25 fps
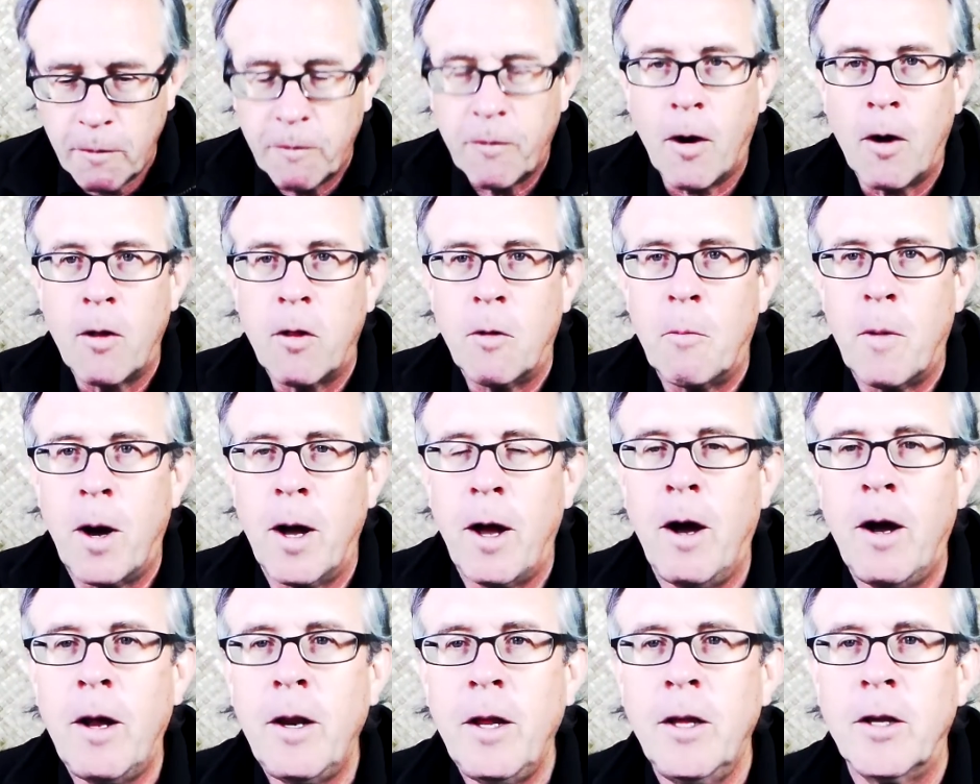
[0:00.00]
Follow
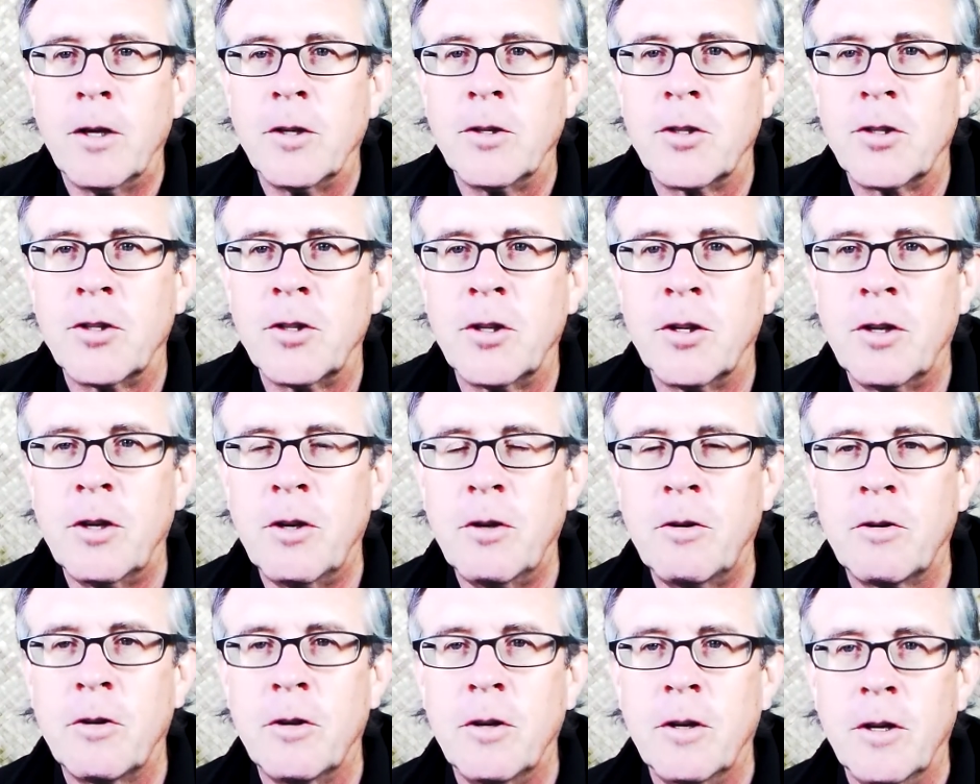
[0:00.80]
my audience." You
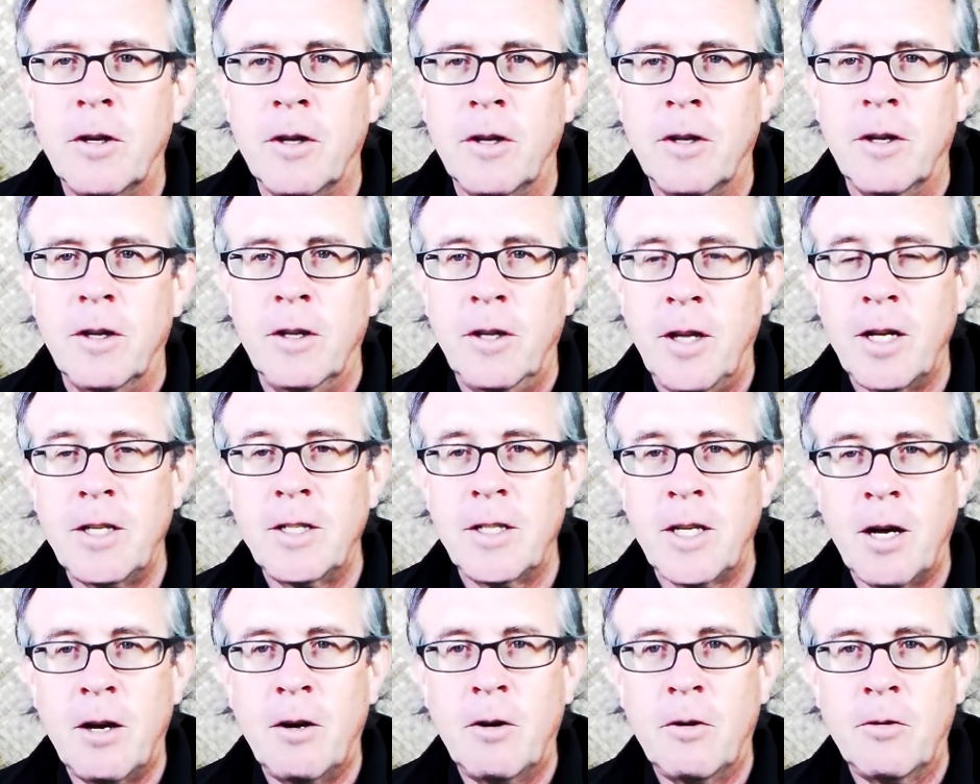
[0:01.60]
know,
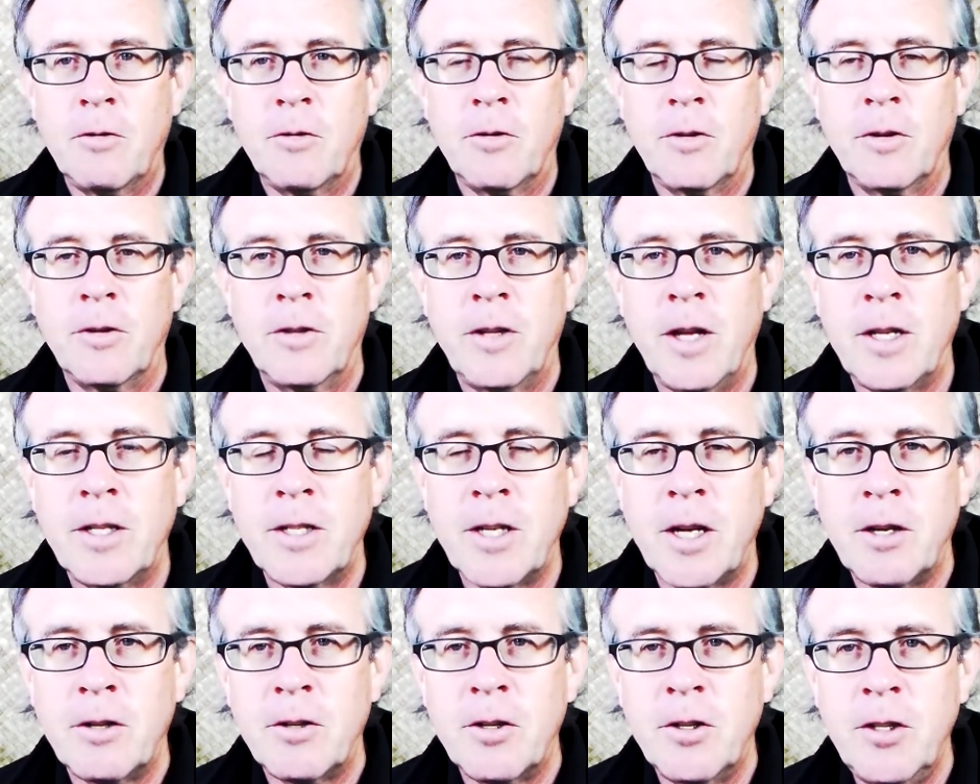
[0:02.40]
that's how
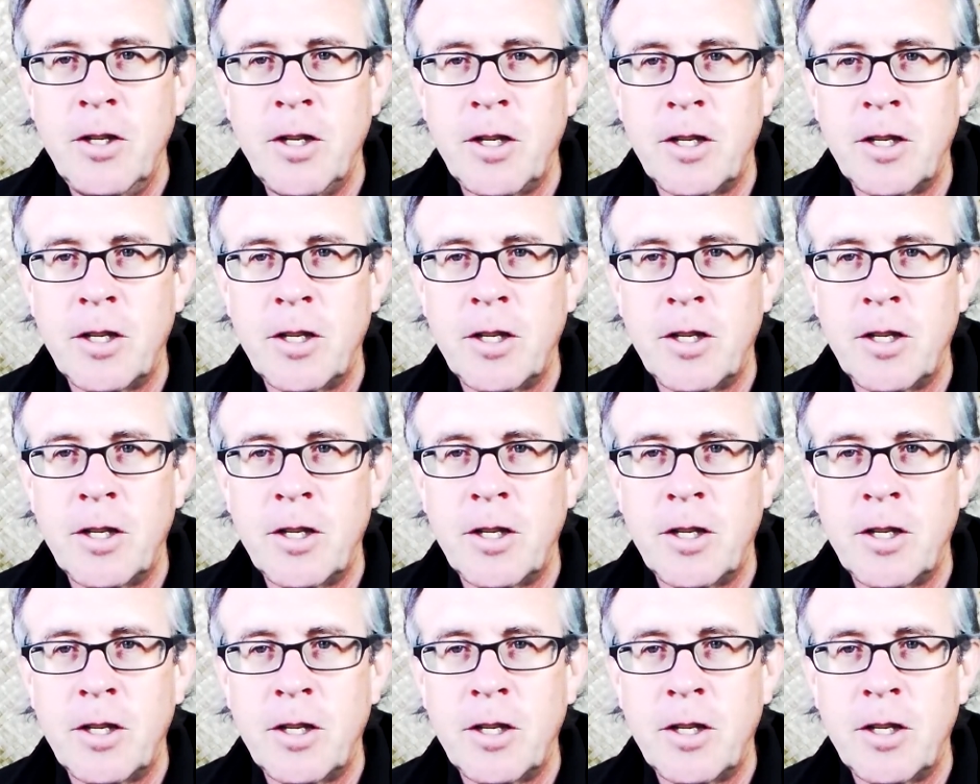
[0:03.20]
that's how